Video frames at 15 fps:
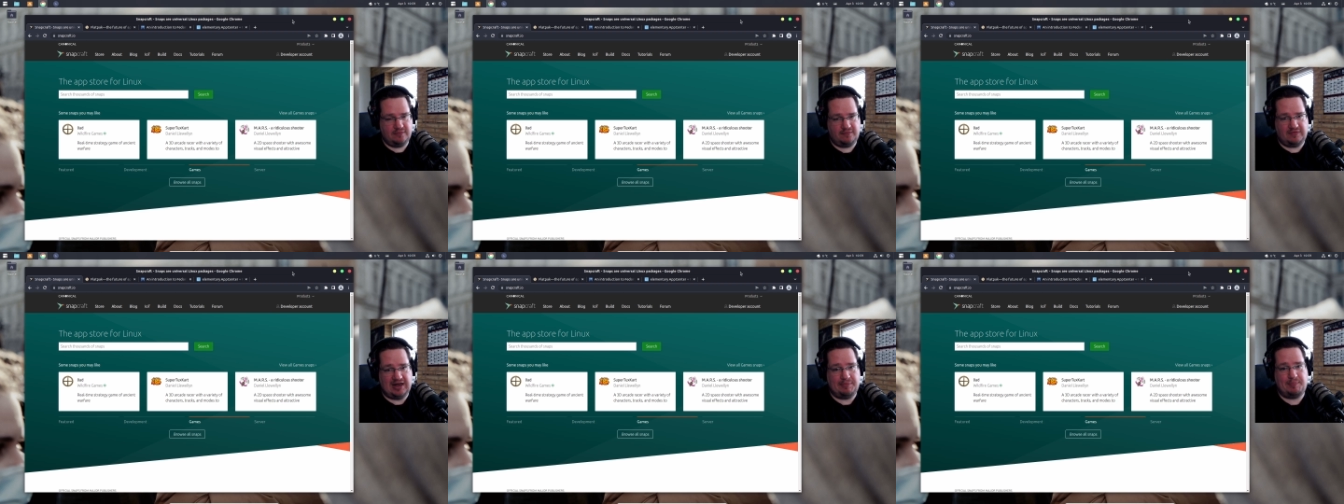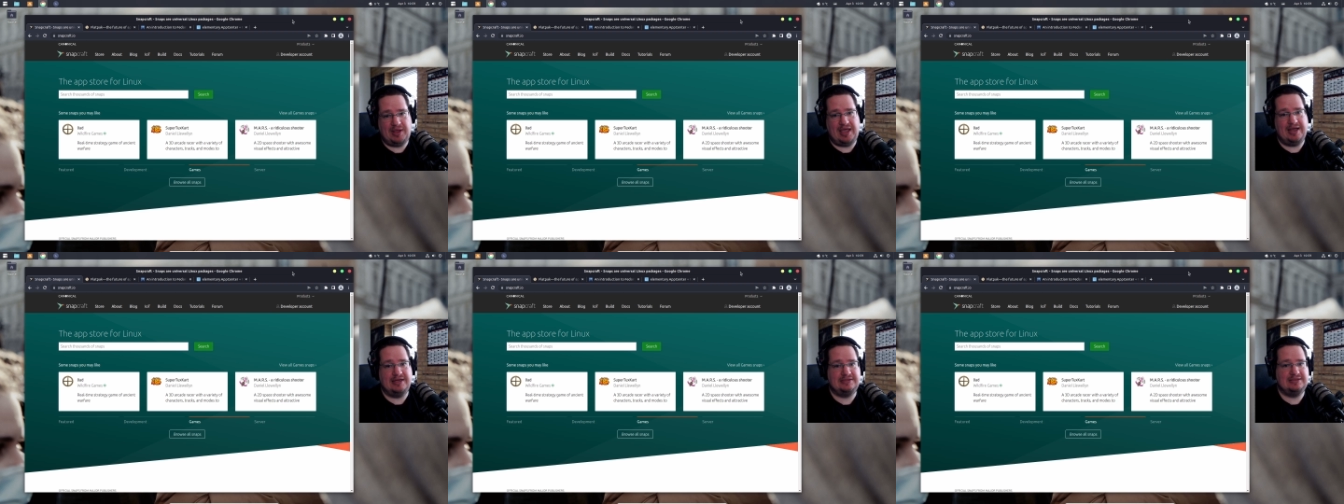flat
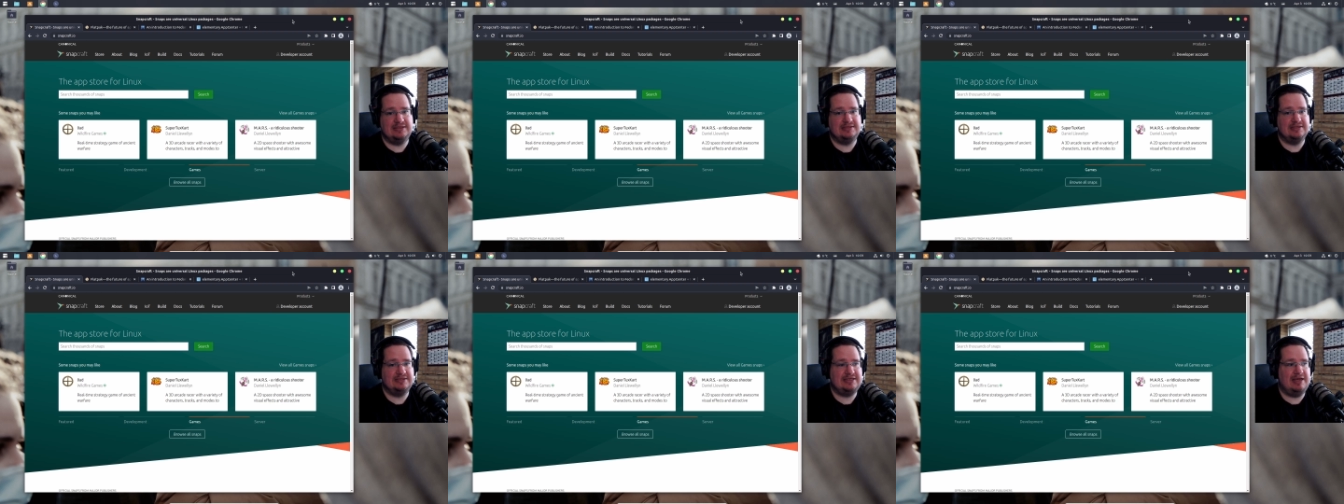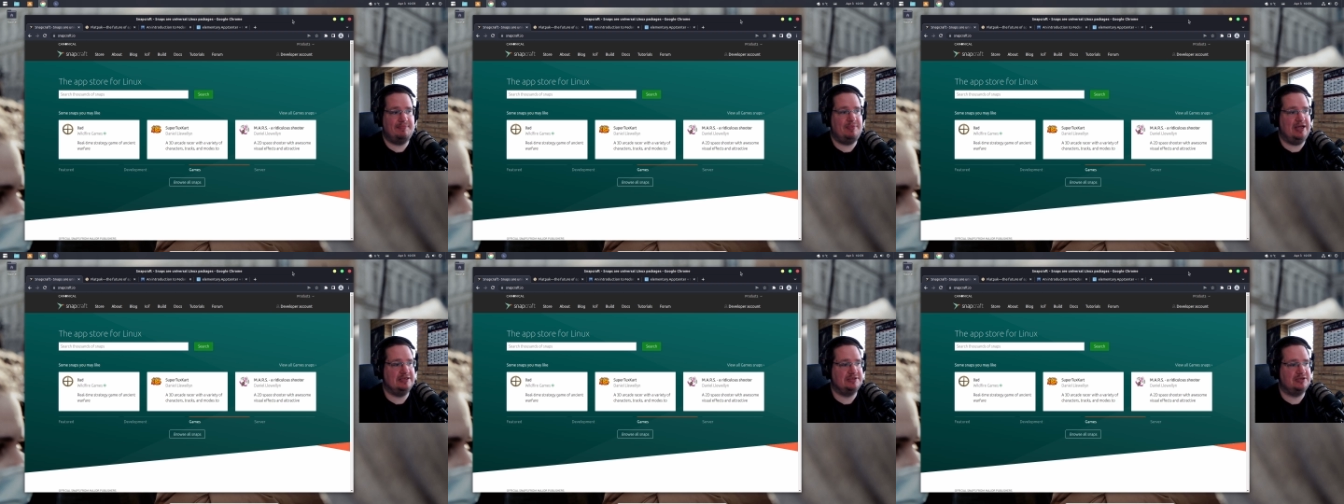packages and snap
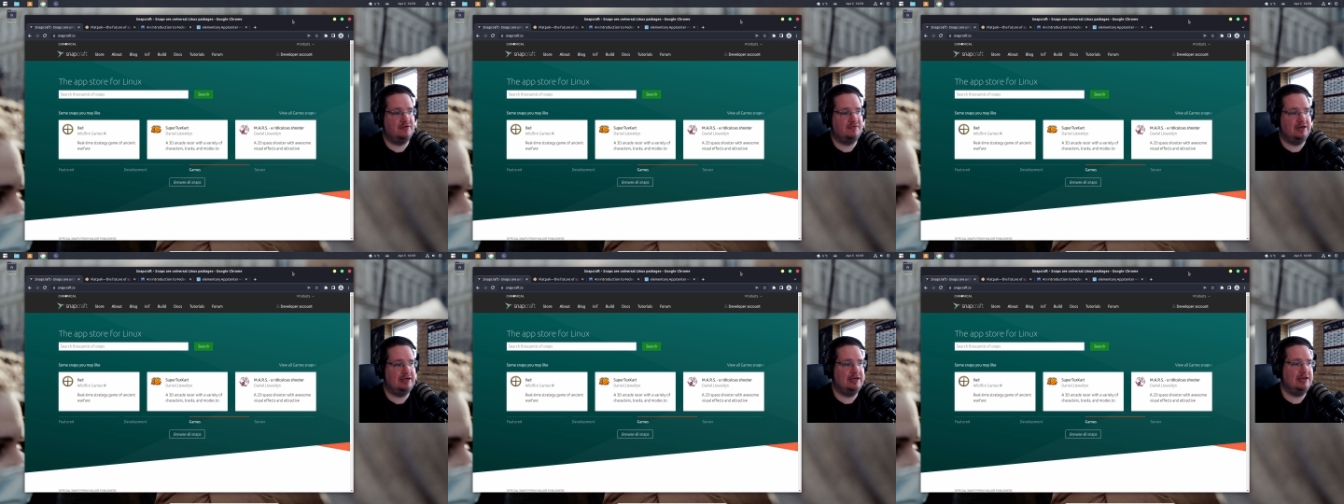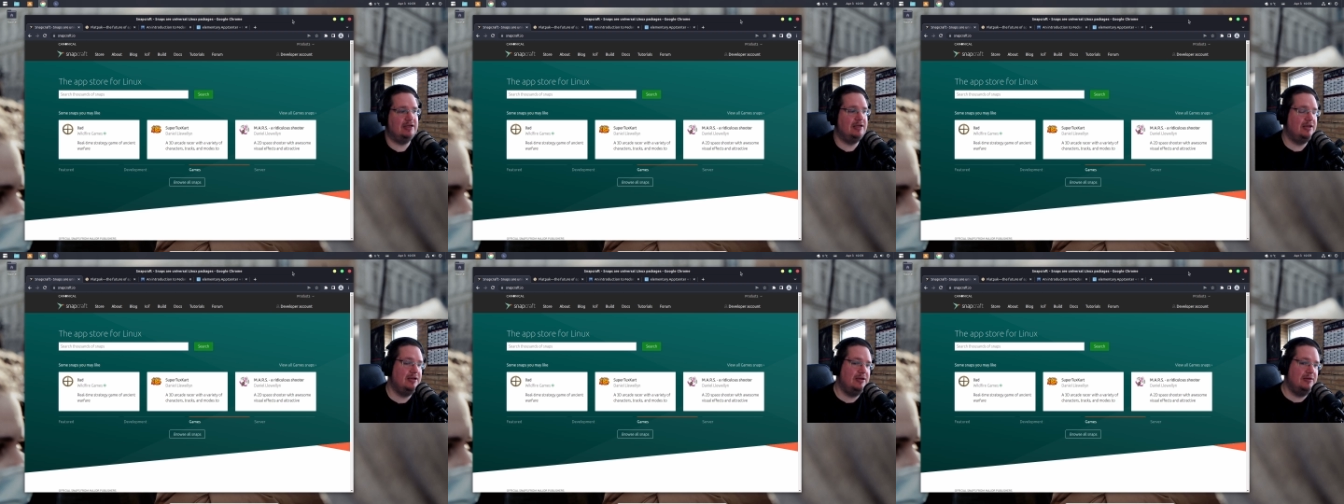packs, stuff like that
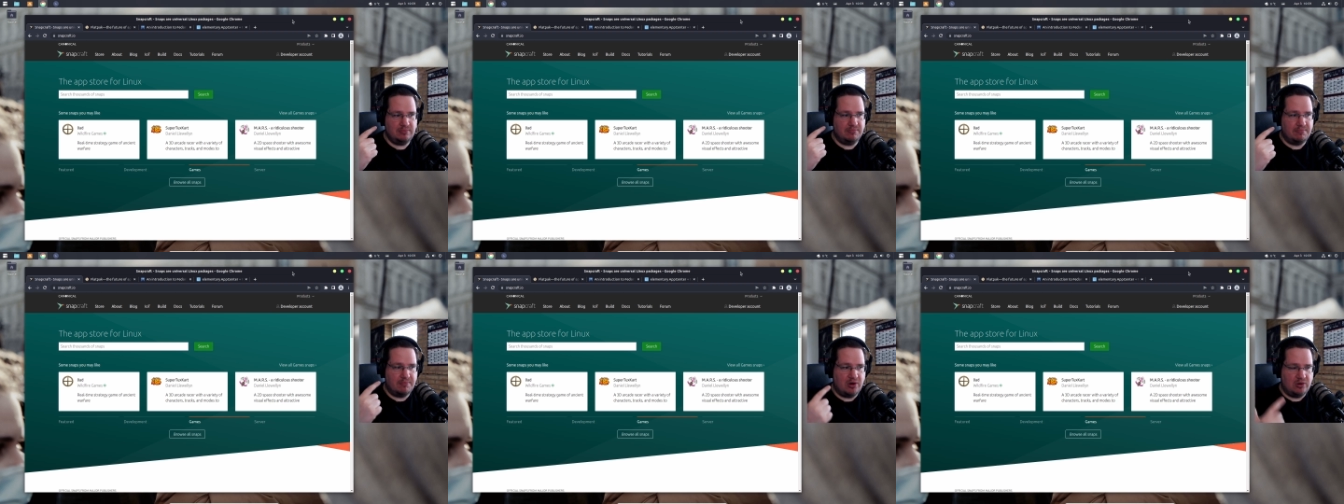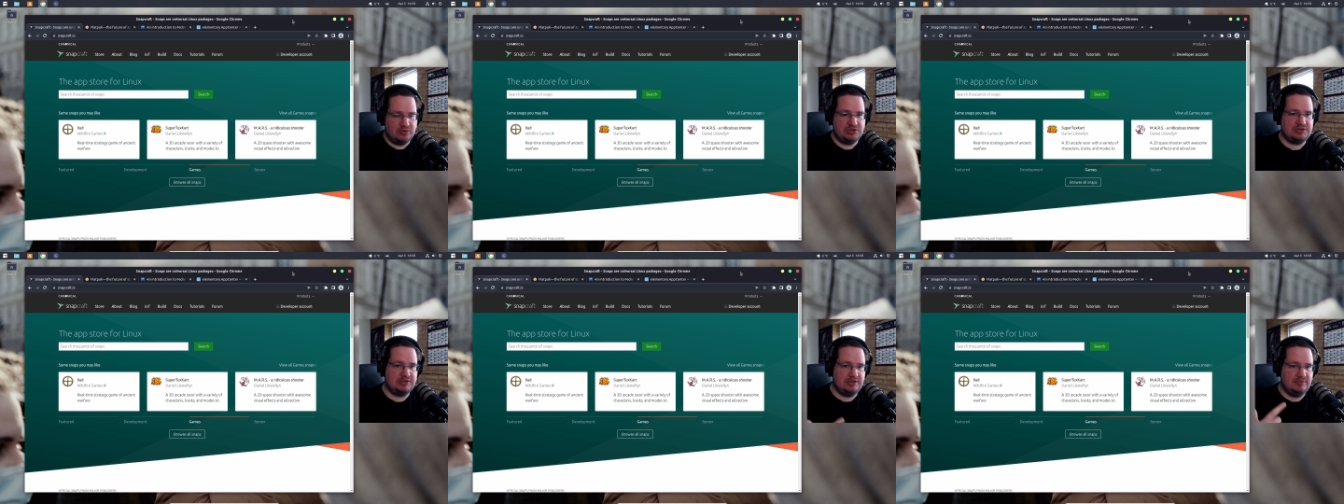
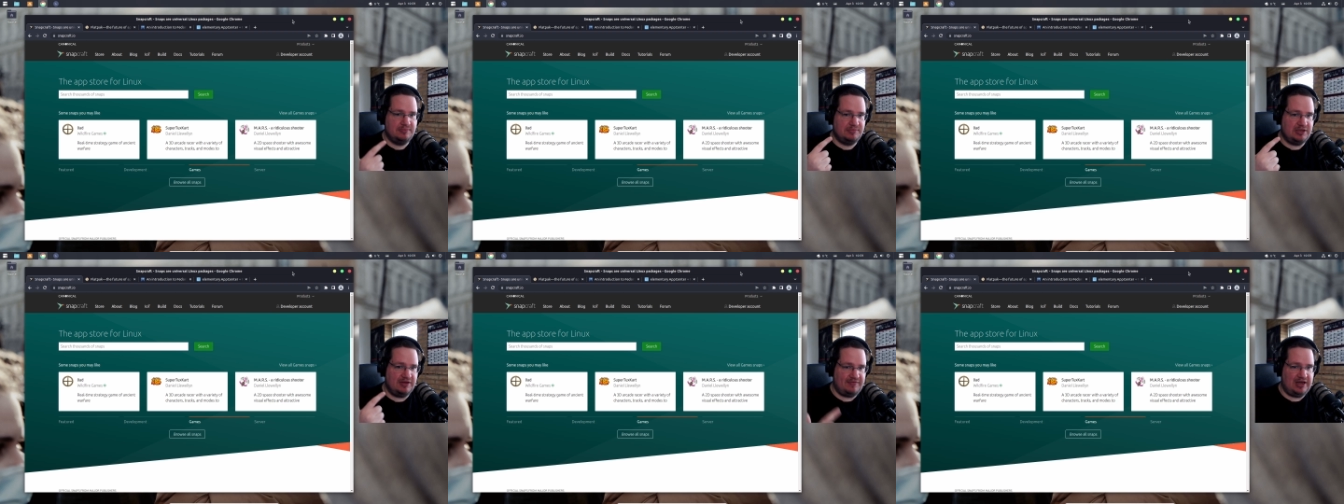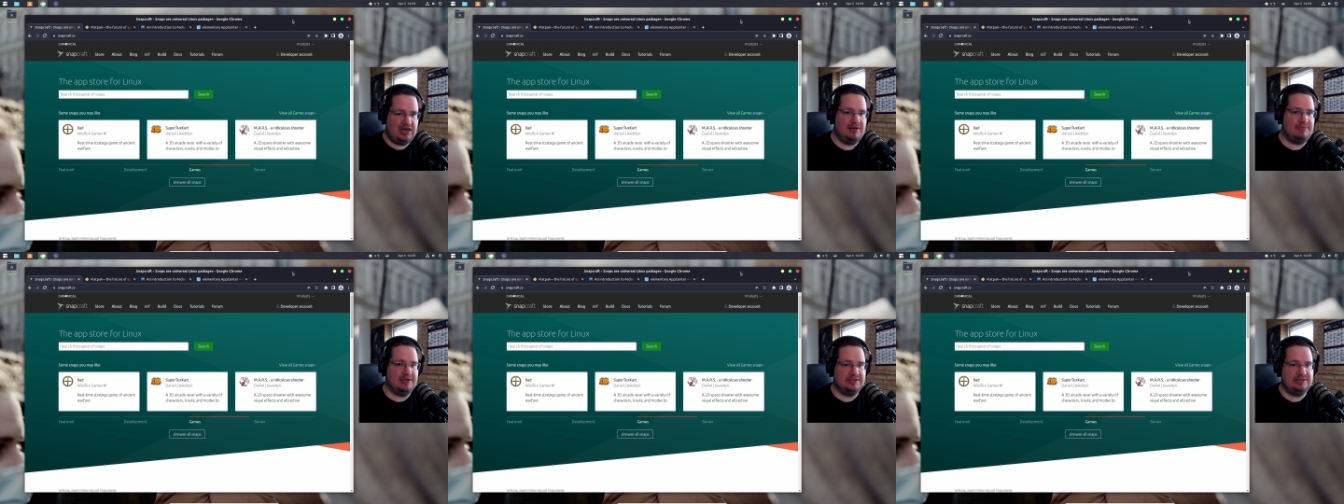most
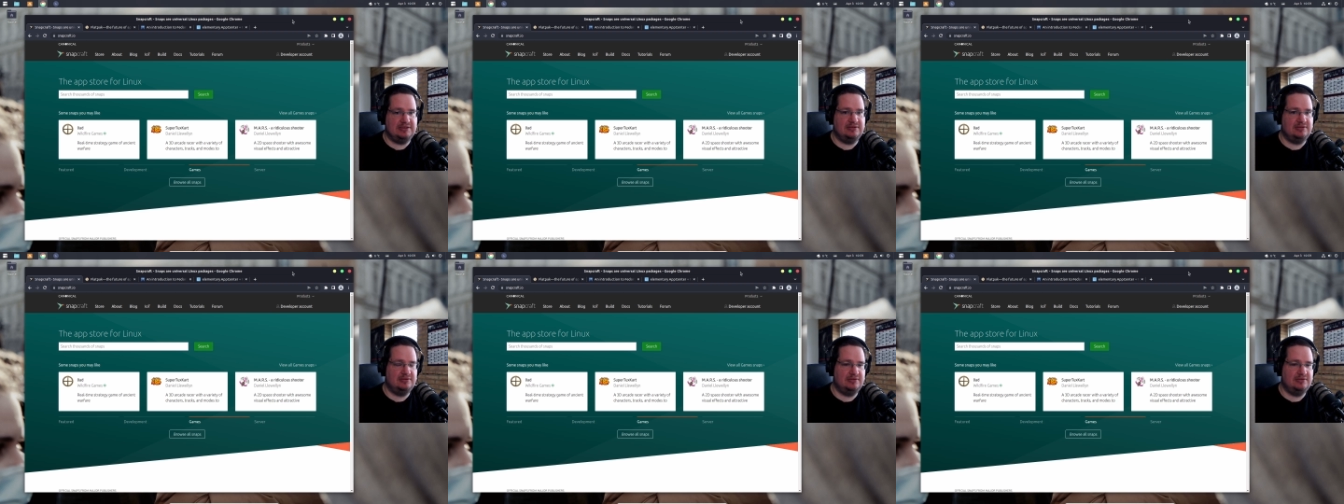developers